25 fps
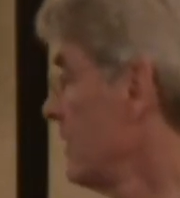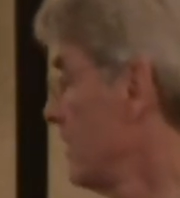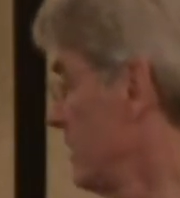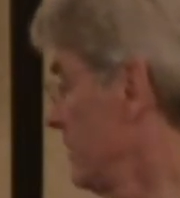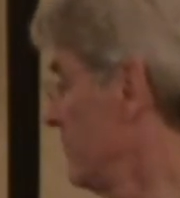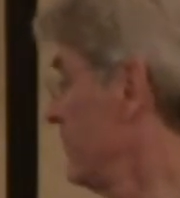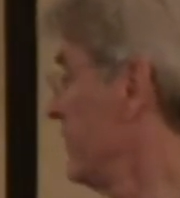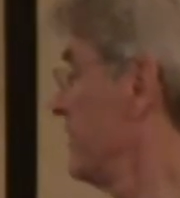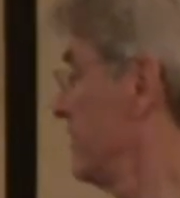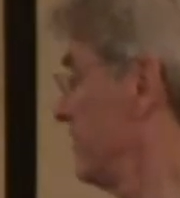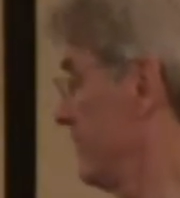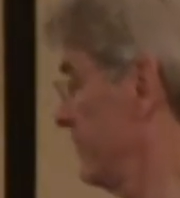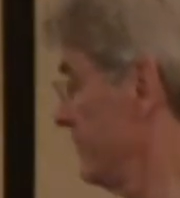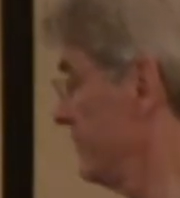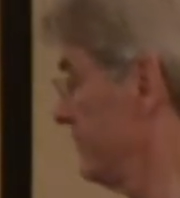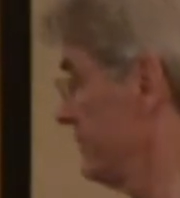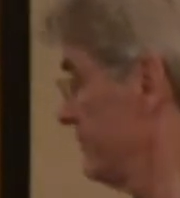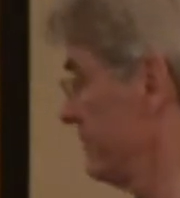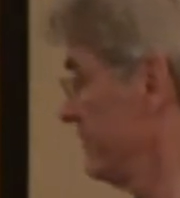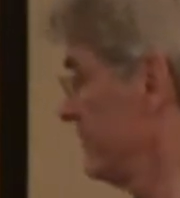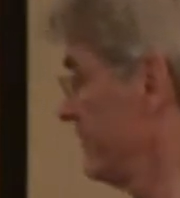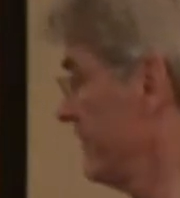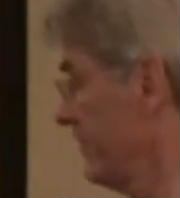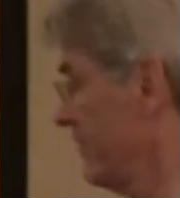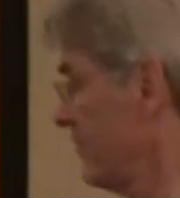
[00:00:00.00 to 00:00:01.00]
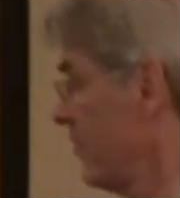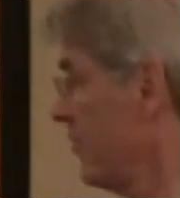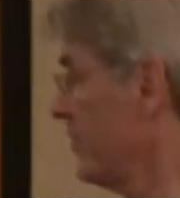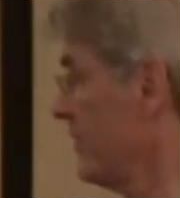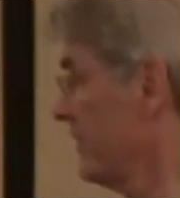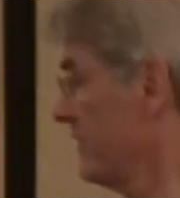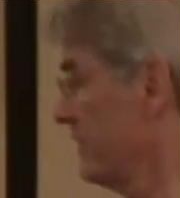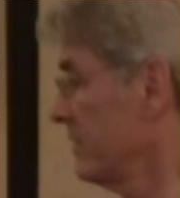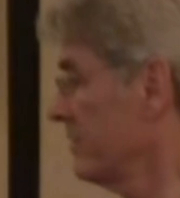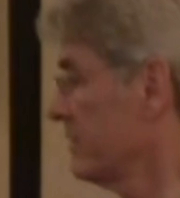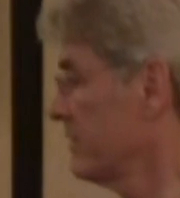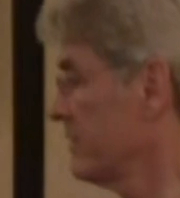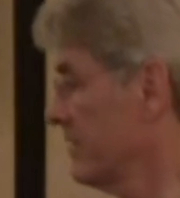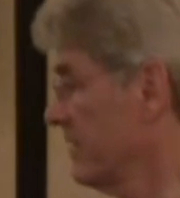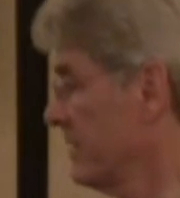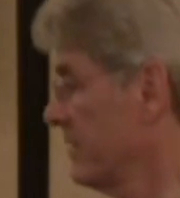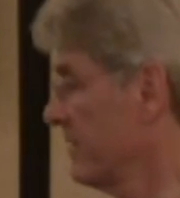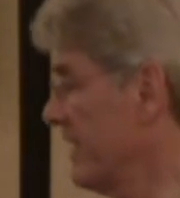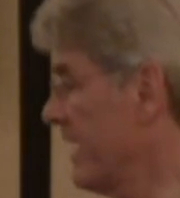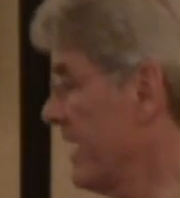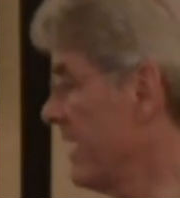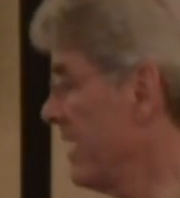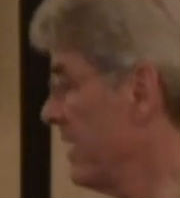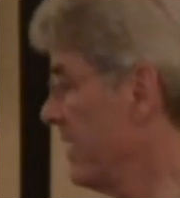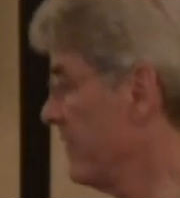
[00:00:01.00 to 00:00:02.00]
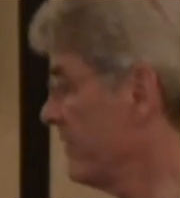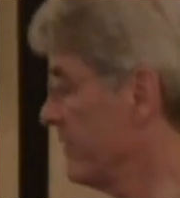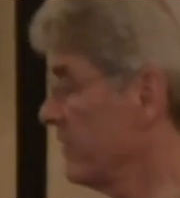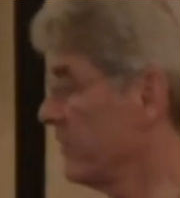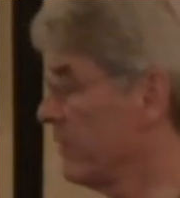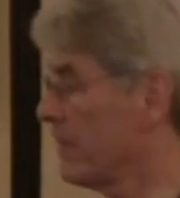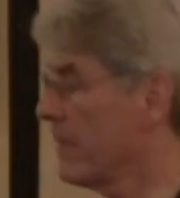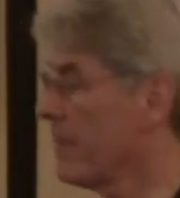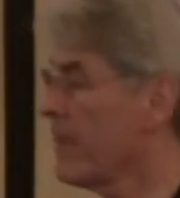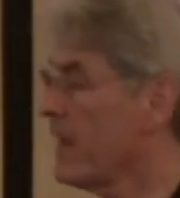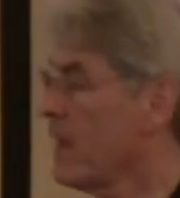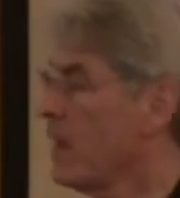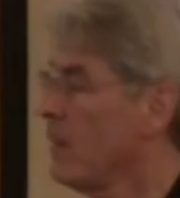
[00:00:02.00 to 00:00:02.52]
Um, they're they've opened uh, that avenue.